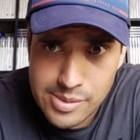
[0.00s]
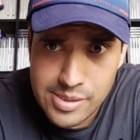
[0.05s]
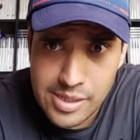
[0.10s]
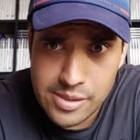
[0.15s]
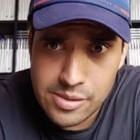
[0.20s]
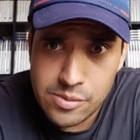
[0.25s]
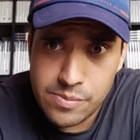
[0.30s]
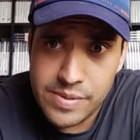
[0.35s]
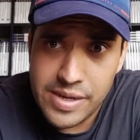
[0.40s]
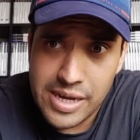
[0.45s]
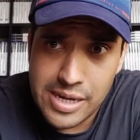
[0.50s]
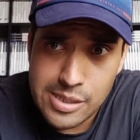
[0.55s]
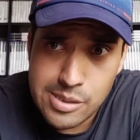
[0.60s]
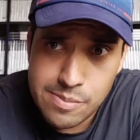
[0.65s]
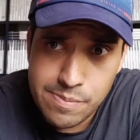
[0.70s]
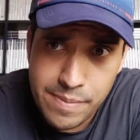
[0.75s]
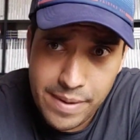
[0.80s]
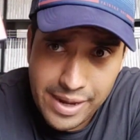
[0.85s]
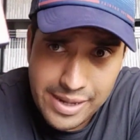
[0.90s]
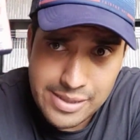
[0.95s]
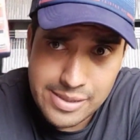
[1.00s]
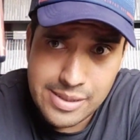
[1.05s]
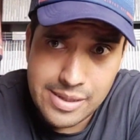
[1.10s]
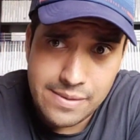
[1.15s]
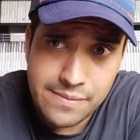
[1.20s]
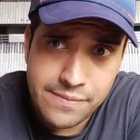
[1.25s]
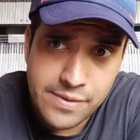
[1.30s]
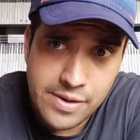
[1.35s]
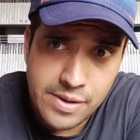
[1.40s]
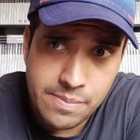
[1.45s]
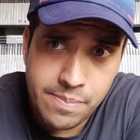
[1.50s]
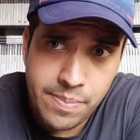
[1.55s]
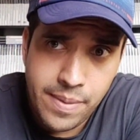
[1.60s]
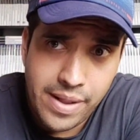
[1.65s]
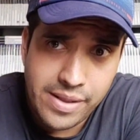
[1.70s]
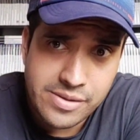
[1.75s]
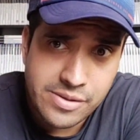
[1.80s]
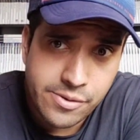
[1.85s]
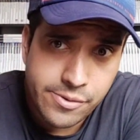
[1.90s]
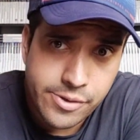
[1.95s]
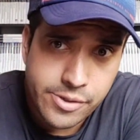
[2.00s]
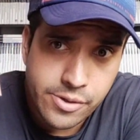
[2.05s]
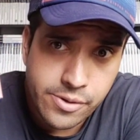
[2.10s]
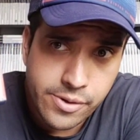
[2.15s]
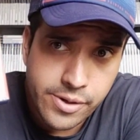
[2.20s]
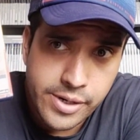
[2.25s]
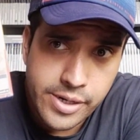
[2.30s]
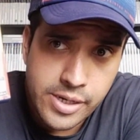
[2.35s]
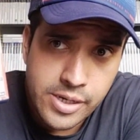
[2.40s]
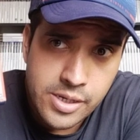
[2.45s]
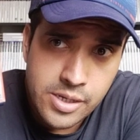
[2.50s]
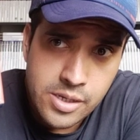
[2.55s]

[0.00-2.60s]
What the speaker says: tend to be expensive in PAL territory.